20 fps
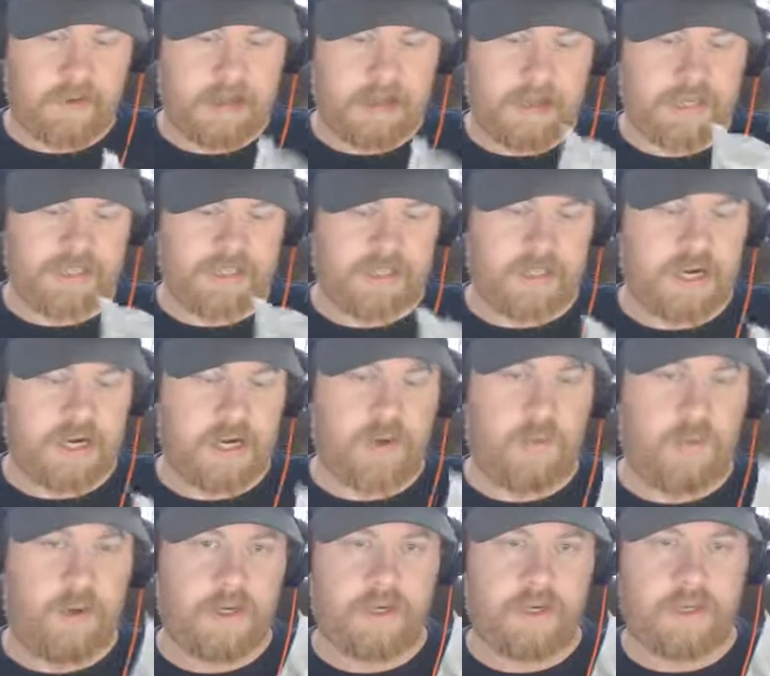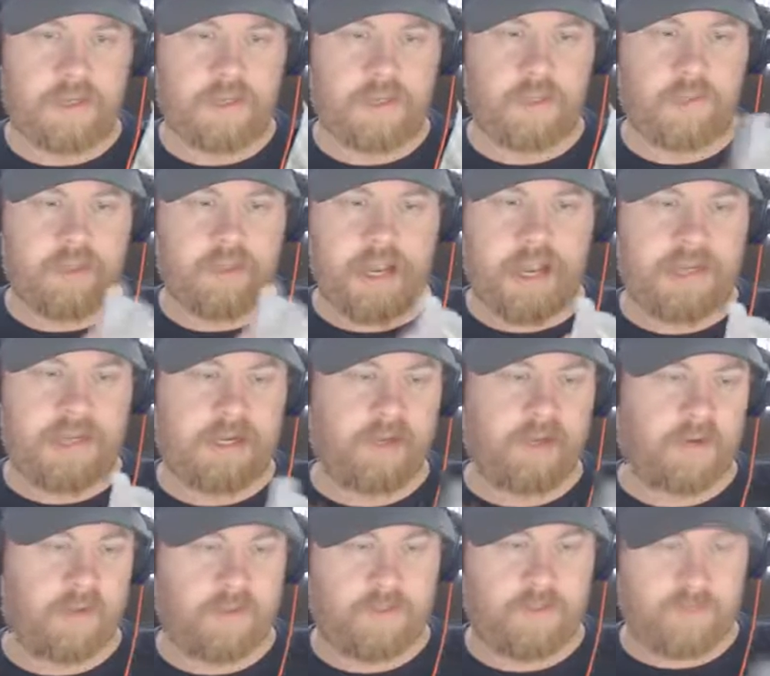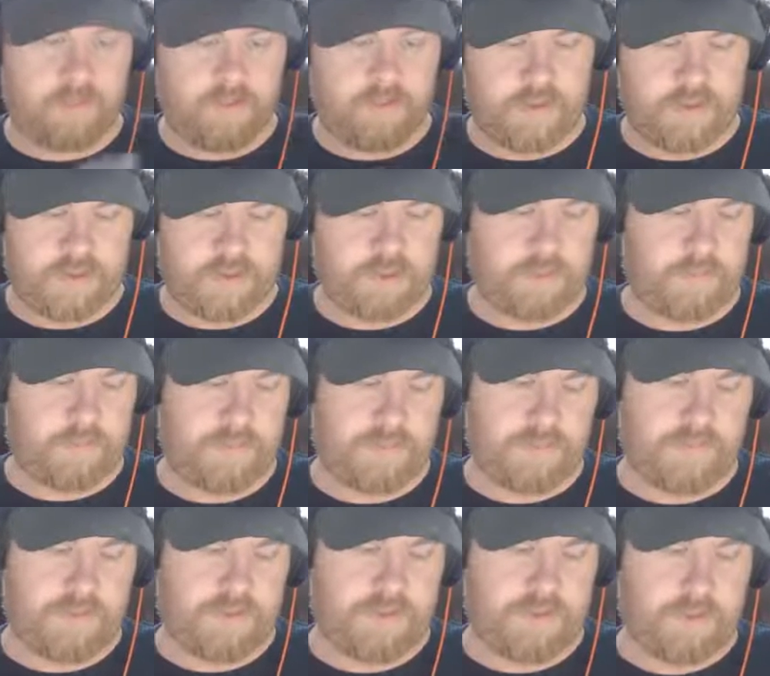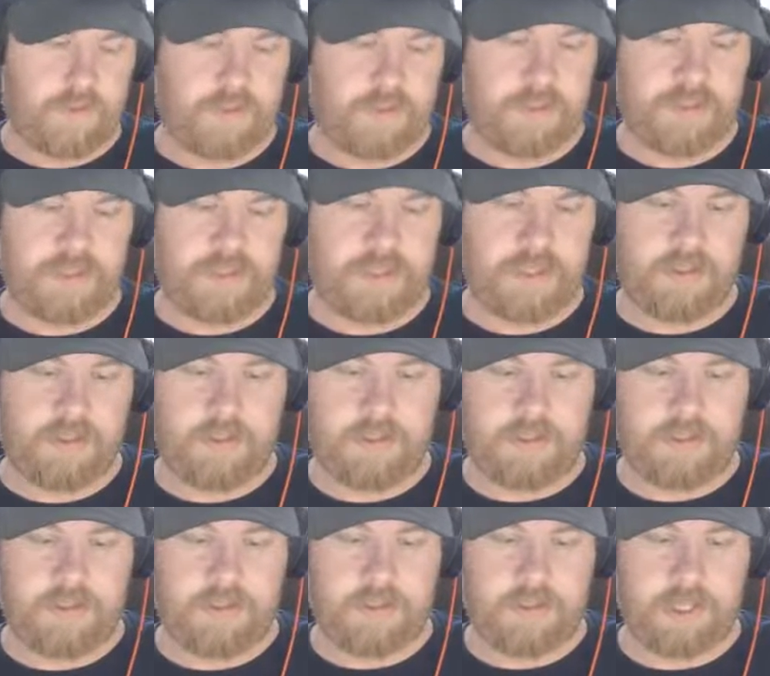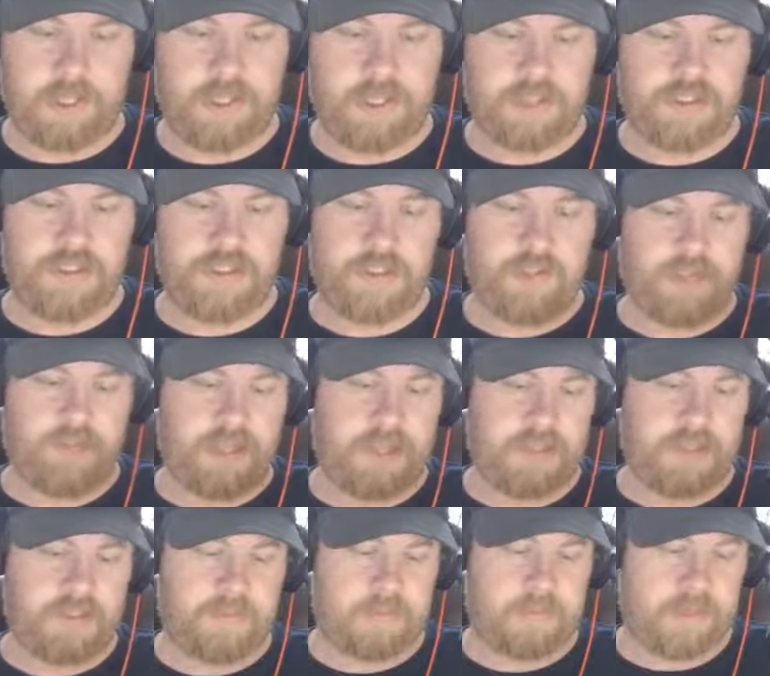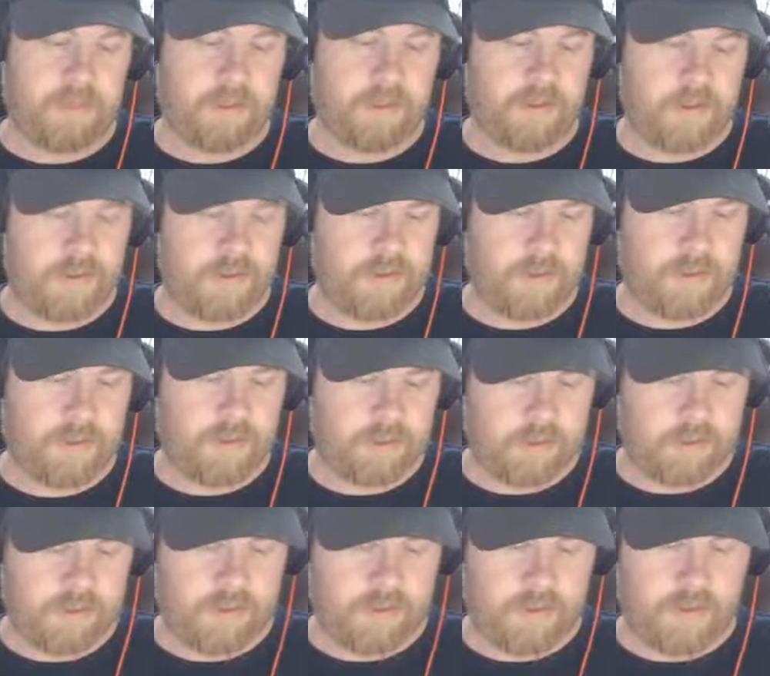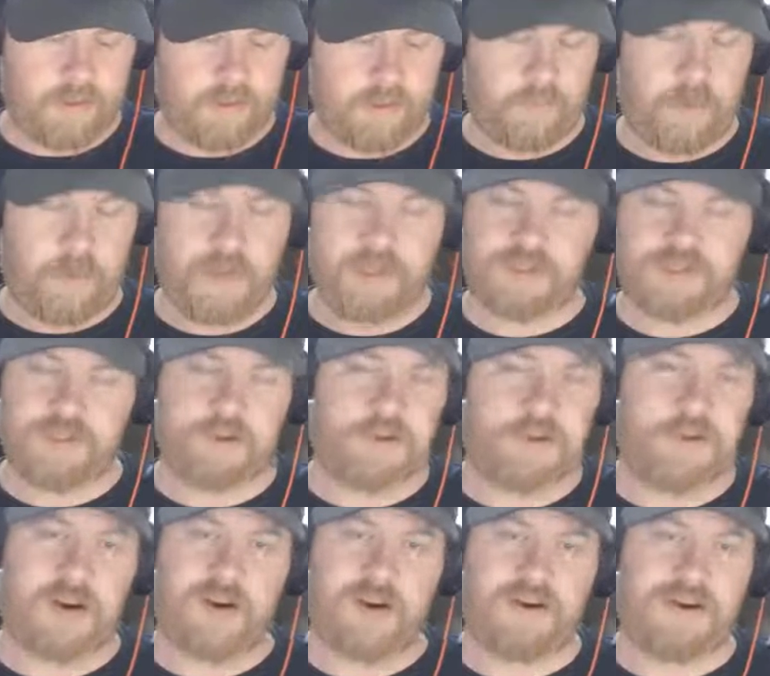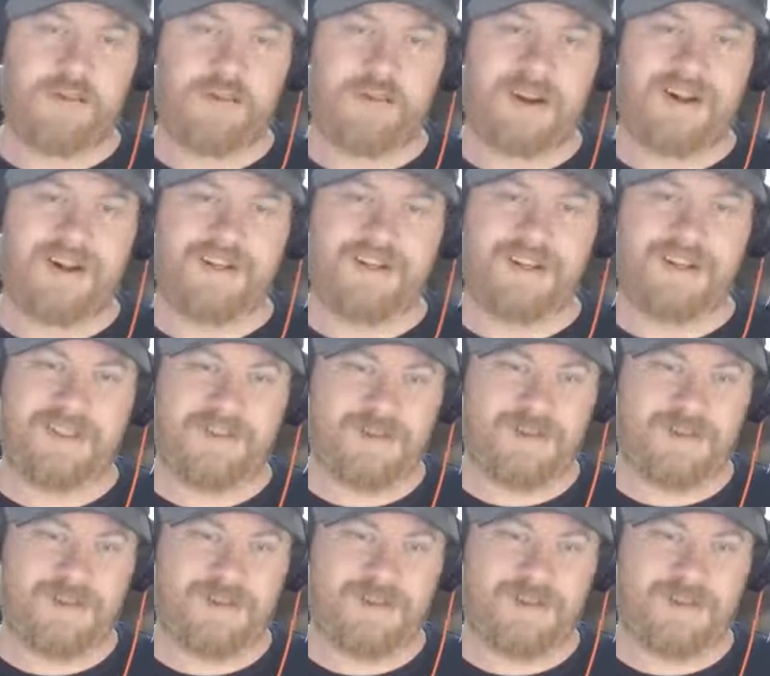I actually kind of wanted to get the black and gold version, but for some reason they didn't ship that to me. I waited so long, I'm not going to